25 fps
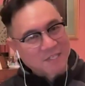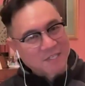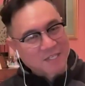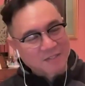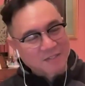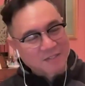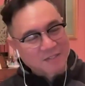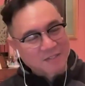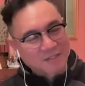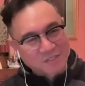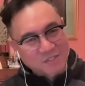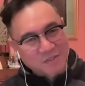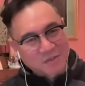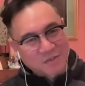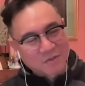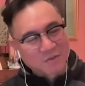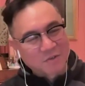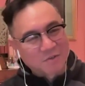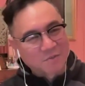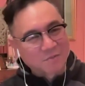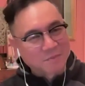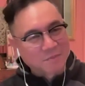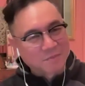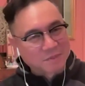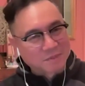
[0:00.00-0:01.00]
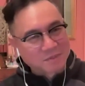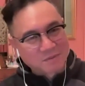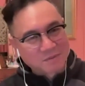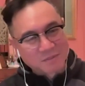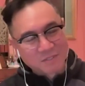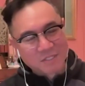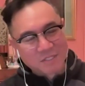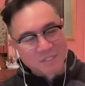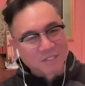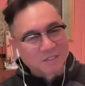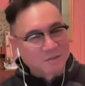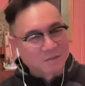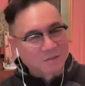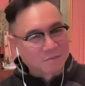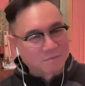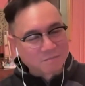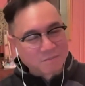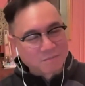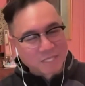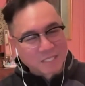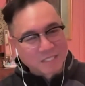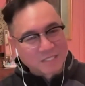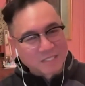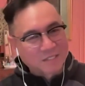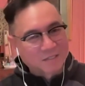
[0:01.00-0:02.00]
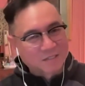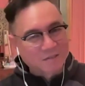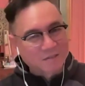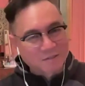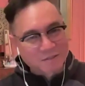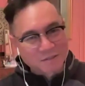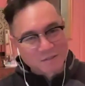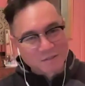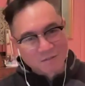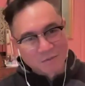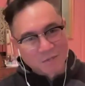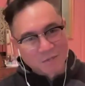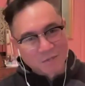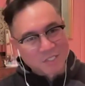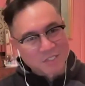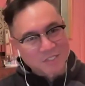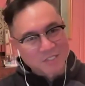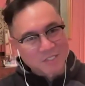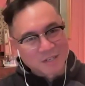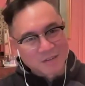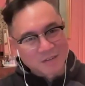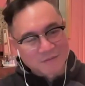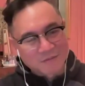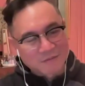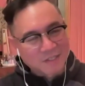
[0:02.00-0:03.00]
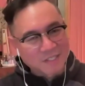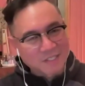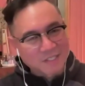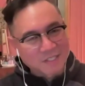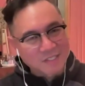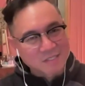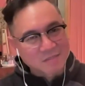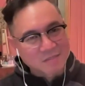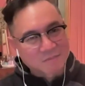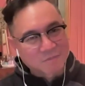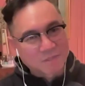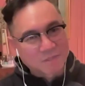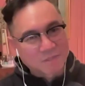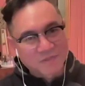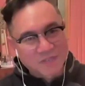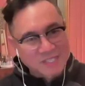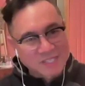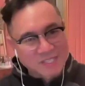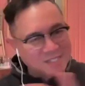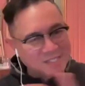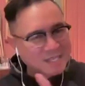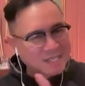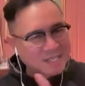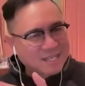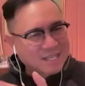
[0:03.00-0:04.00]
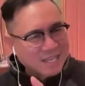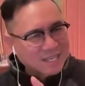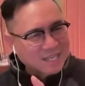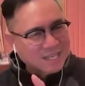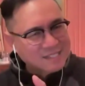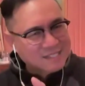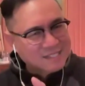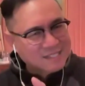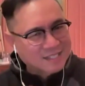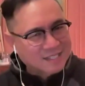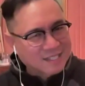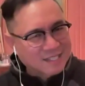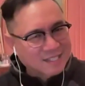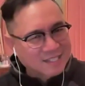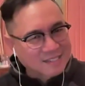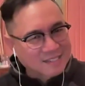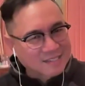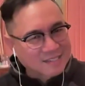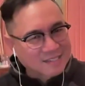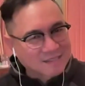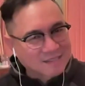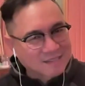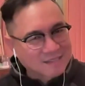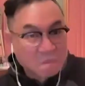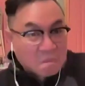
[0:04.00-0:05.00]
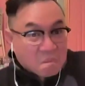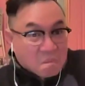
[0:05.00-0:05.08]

Like I'll just go home and, you know, make dinner and watch Netflix. But if I say yes to this,